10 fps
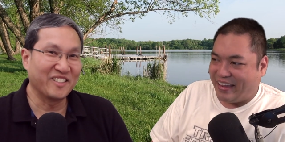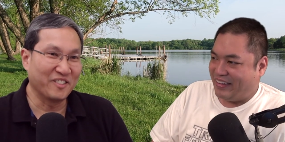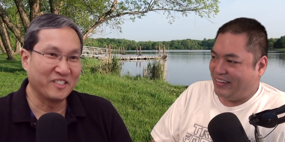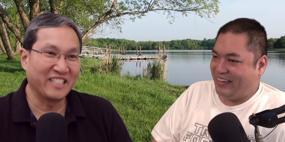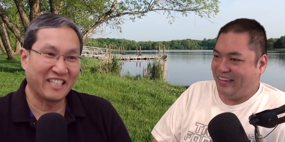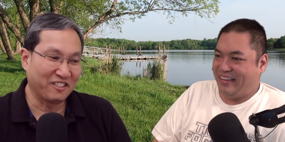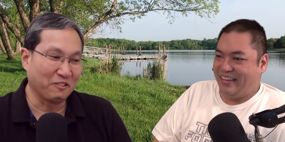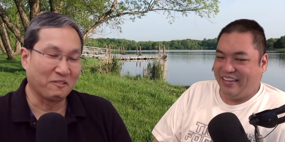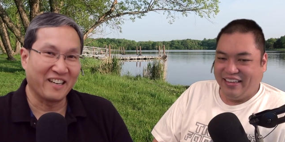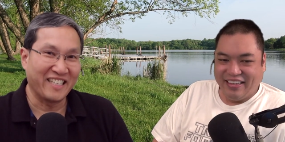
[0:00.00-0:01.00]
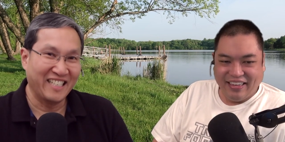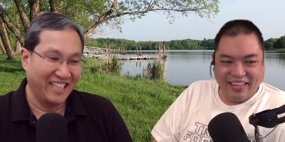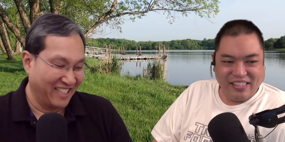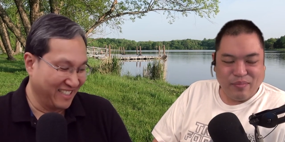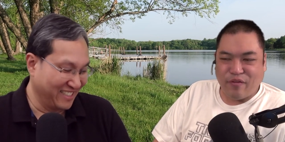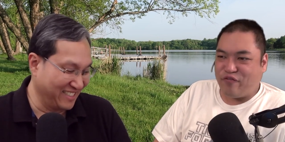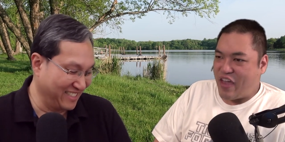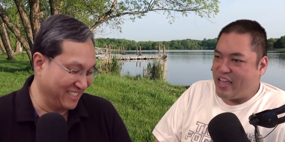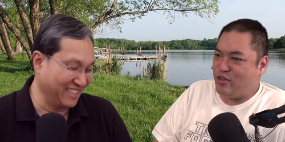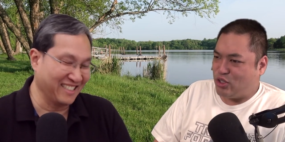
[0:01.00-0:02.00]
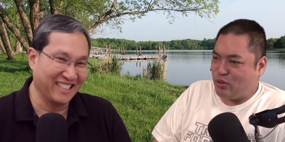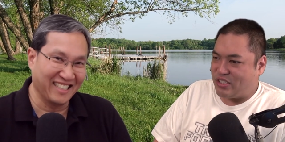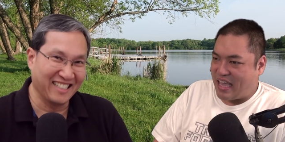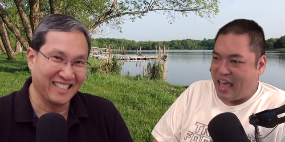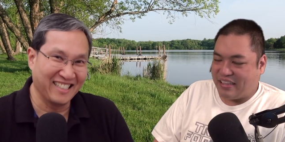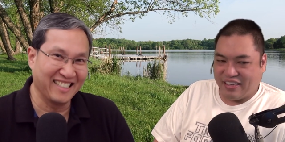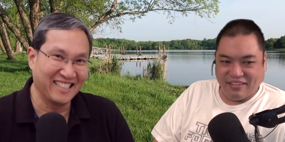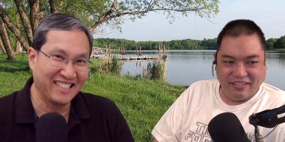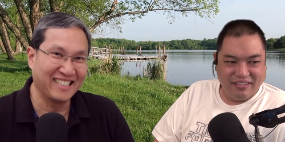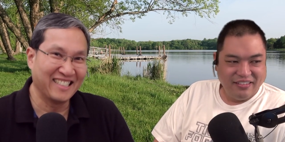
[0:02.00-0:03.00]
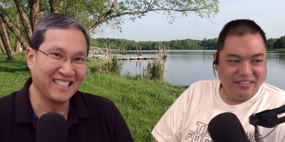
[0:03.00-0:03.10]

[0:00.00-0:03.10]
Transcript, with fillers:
Speaker 1: gonna do
Speaker 2: it. You got to do it right. It's
Speaker 1: a buffet. You choose salad.